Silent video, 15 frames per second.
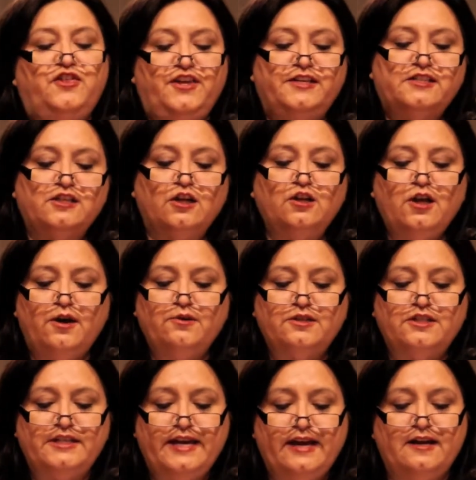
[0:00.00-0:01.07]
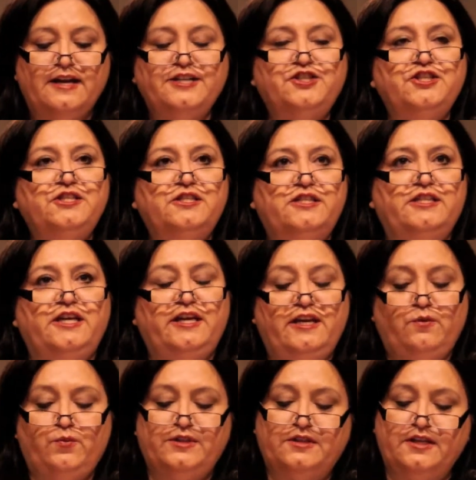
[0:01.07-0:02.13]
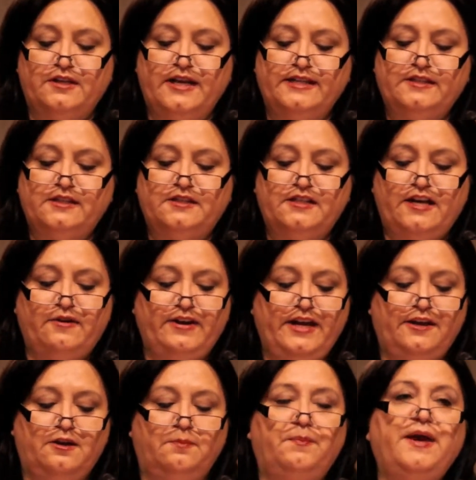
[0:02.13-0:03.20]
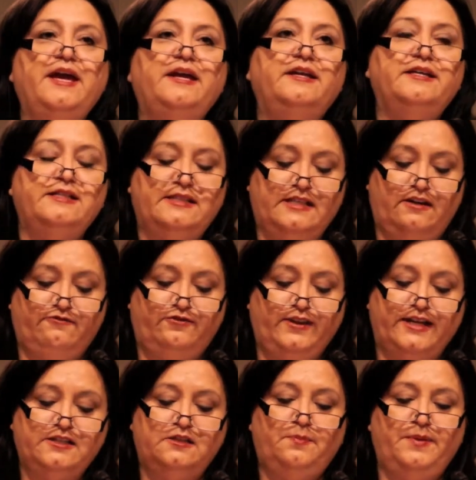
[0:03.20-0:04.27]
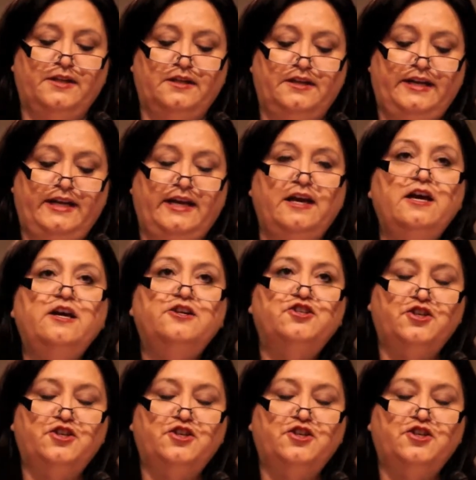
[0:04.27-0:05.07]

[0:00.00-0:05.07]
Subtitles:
This cloaks the NIGC with the necessary independence and flexibility